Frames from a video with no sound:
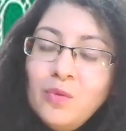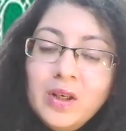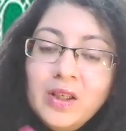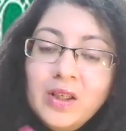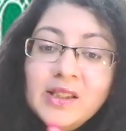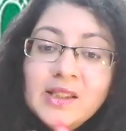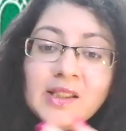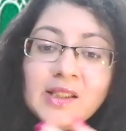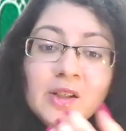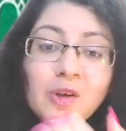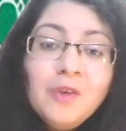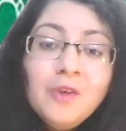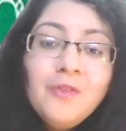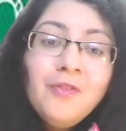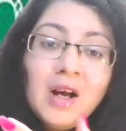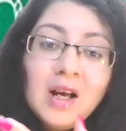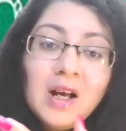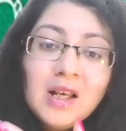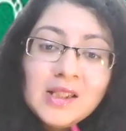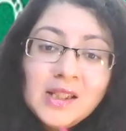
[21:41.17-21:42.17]
Instead
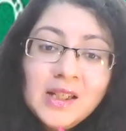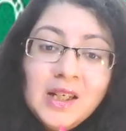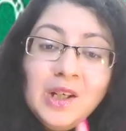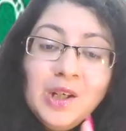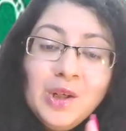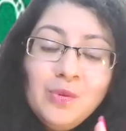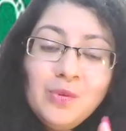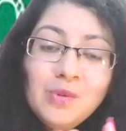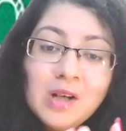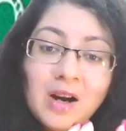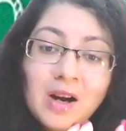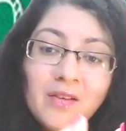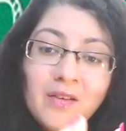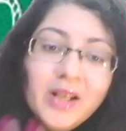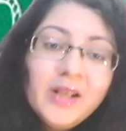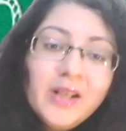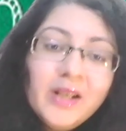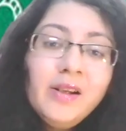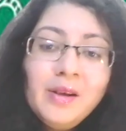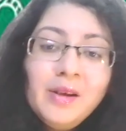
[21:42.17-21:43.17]
of asking you
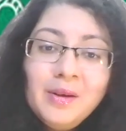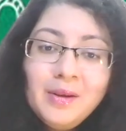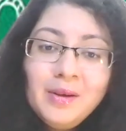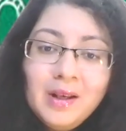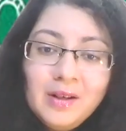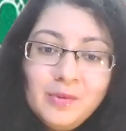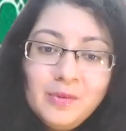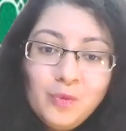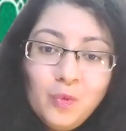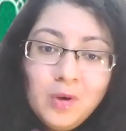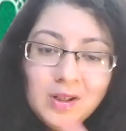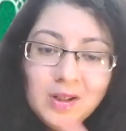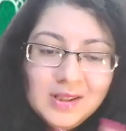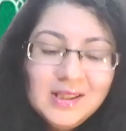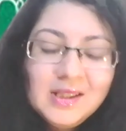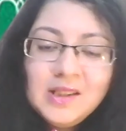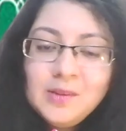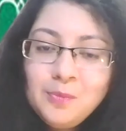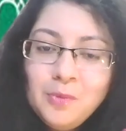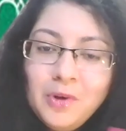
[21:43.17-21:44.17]
directly that what
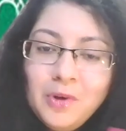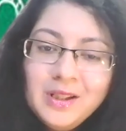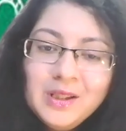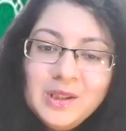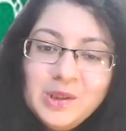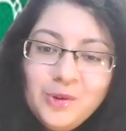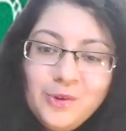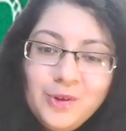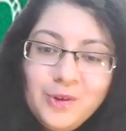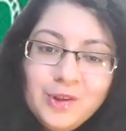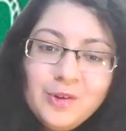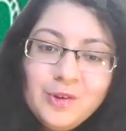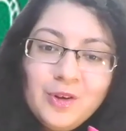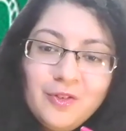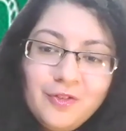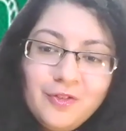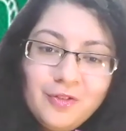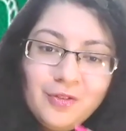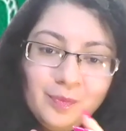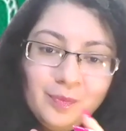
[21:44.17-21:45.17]
is the smallest unit
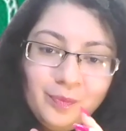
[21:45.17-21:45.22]
uh,